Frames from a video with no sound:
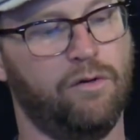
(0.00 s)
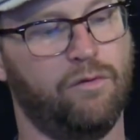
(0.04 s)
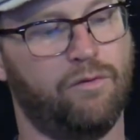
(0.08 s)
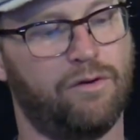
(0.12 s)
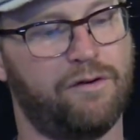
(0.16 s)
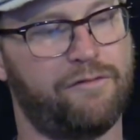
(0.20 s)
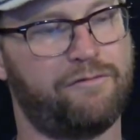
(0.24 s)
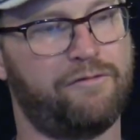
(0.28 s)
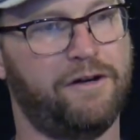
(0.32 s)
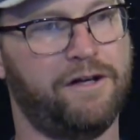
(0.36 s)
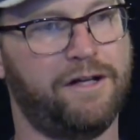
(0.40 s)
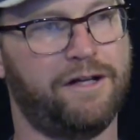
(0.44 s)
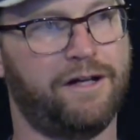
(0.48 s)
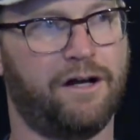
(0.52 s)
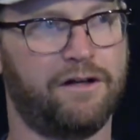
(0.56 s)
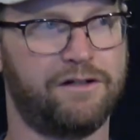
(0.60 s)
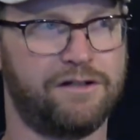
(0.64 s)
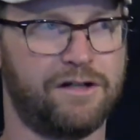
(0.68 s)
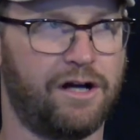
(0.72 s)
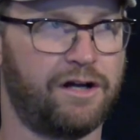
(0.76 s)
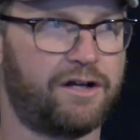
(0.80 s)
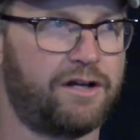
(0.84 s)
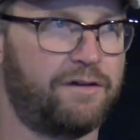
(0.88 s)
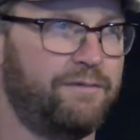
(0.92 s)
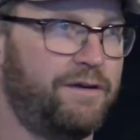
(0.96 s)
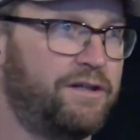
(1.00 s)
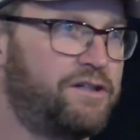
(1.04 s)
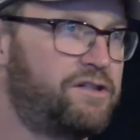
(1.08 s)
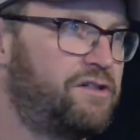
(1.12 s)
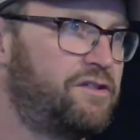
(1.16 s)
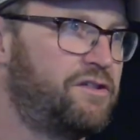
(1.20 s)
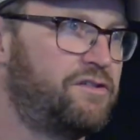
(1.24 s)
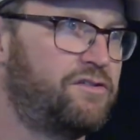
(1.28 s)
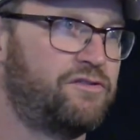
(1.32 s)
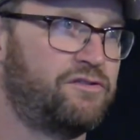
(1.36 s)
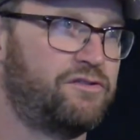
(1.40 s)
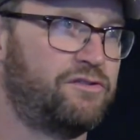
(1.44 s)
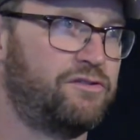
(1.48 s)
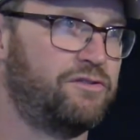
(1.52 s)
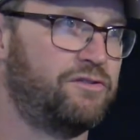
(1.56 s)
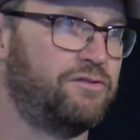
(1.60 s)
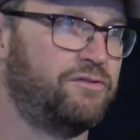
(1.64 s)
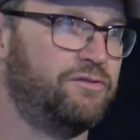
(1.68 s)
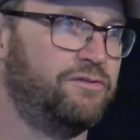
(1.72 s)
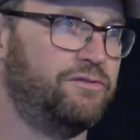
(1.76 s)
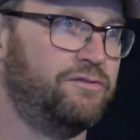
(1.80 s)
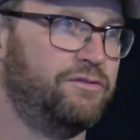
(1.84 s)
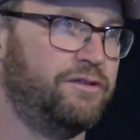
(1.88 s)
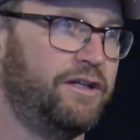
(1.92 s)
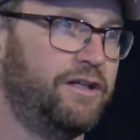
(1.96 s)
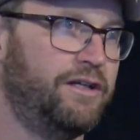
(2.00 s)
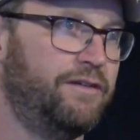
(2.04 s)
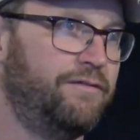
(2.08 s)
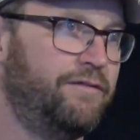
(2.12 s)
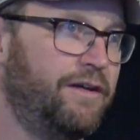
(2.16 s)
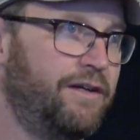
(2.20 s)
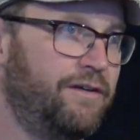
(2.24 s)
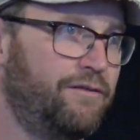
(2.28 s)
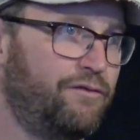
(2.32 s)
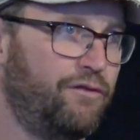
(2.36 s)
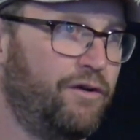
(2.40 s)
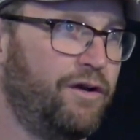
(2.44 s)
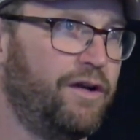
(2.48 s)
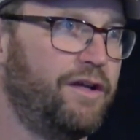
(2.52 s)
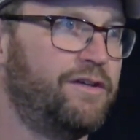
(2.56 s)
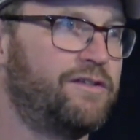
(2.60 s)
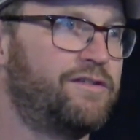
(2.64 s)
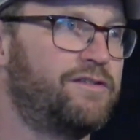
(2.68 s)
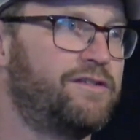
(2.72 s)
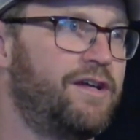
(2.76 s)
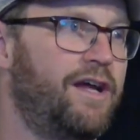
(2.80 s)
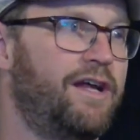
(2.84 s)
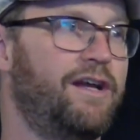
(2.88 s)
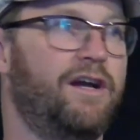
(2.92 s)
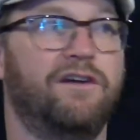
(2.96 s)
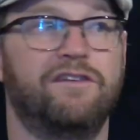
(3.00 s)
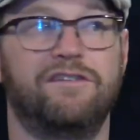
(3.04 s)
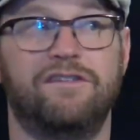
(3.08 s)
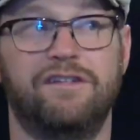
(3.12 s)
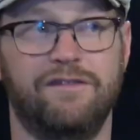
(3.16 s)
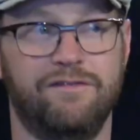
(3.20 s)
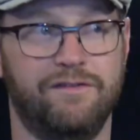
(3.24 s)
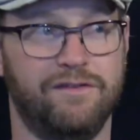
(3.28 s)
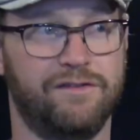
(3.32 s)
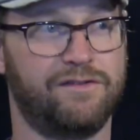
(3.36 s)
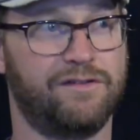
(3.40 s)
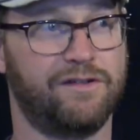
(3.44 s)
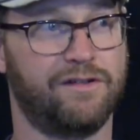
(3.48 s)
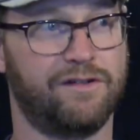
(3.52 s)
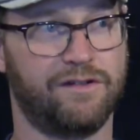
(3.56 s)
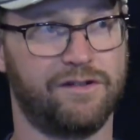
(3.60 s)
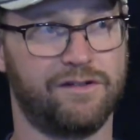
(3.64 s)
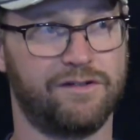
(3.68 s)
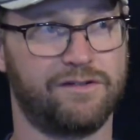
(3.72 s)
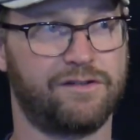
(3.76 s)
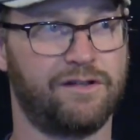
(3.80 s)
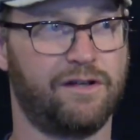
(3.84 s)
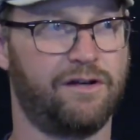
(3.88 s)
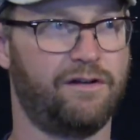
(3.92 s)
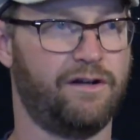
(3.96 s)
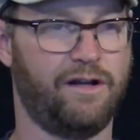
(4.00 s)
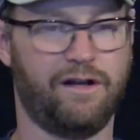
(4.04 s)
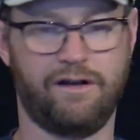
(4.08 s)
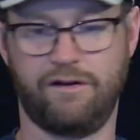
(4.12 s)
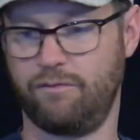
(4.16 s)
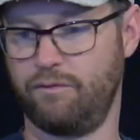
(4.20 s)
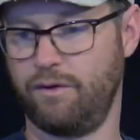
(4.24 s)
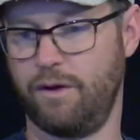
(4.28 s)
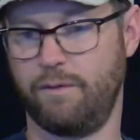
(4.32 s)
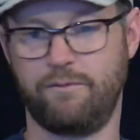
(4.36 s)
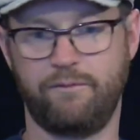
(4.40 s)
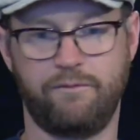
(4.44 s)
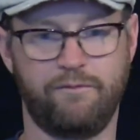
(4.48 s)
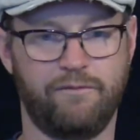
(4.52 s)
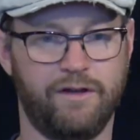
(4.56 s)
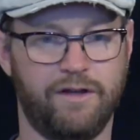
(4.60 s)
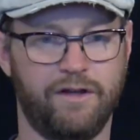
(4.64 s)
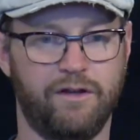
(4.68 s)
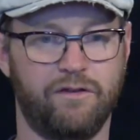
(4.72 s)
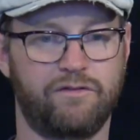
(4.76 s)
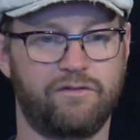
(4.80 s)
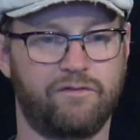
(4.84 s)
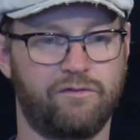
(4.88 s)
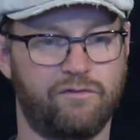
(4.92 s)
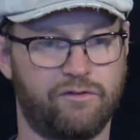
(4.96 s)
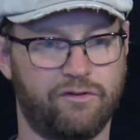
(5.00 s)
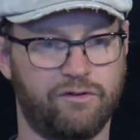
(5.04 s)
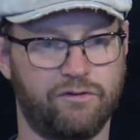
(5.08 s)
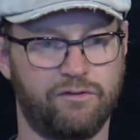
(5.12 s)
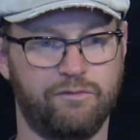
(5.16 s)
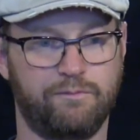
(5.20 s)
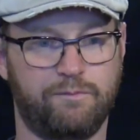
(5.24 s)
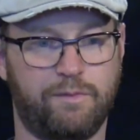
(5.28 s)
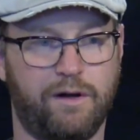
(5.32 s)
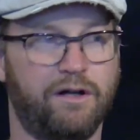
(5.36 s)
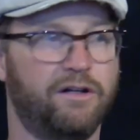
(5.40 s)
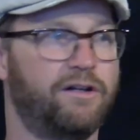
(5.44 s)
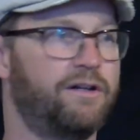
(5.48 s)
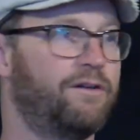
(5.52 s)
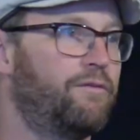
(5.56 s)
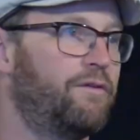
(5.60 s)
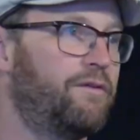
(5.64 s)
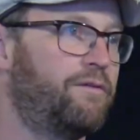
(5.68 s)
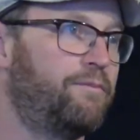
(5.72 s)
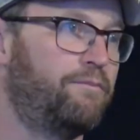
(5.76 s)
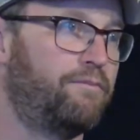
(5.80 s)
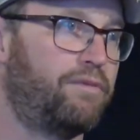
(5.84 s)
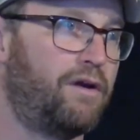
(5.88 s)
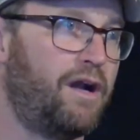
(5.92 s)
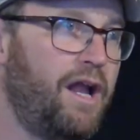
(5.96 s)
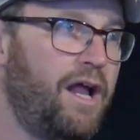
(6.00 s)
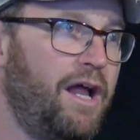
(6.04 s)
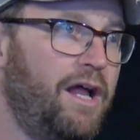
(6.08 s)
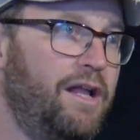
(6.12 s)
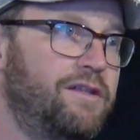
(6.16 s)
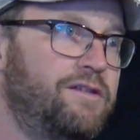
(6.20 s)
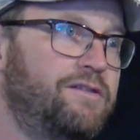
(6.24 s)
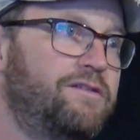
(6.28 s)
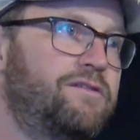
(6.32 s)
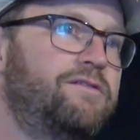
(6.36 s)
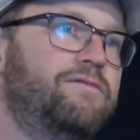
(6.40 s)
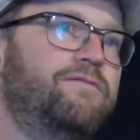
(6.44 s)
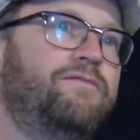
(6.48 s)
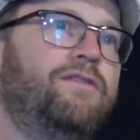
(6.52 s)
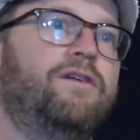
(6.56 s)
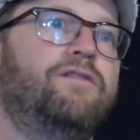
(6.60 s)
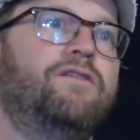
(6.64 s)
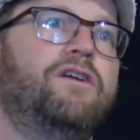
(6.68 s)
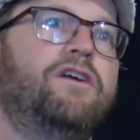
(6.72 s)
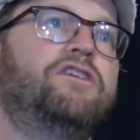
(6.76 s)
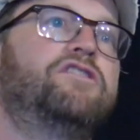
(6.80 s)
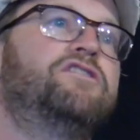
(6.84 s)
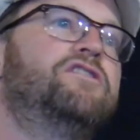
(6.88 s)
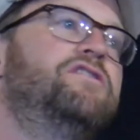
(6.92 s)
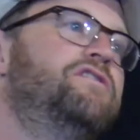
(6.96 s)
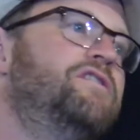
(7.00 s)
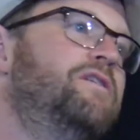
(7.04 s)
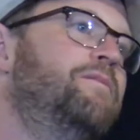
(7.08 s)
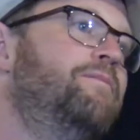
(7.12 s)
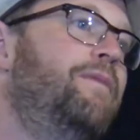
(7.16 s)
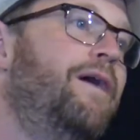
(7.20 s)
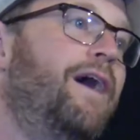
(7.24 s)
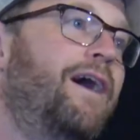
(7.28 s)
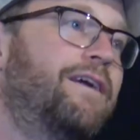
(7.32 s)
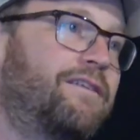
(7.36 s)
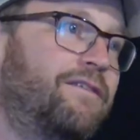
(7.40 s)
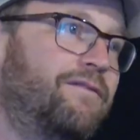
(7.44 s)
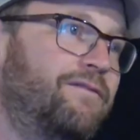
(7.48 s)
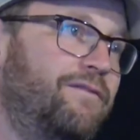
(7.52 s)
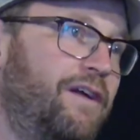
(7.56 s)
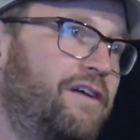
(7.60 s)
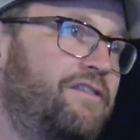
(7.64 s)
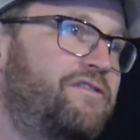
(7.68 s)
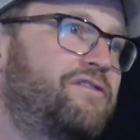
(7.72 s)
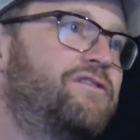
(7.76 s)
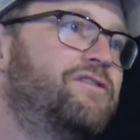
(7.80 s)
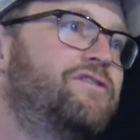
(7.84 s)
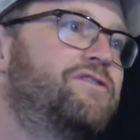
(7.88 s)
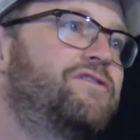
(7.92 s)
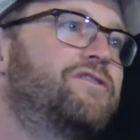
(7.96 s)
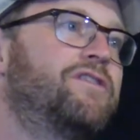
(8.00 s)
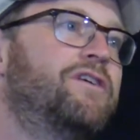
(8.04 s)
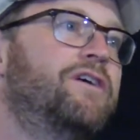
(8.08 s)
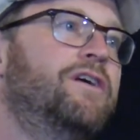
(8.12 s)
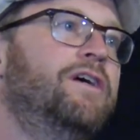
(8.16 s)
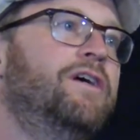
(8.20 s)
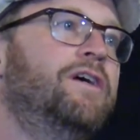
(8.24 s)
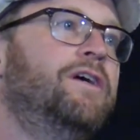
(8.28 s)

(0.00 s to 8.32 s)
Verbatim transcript: We're funding our documentaries through innovative ways, and our TV series and our web videos through partnering with brands, foundations, impact investors.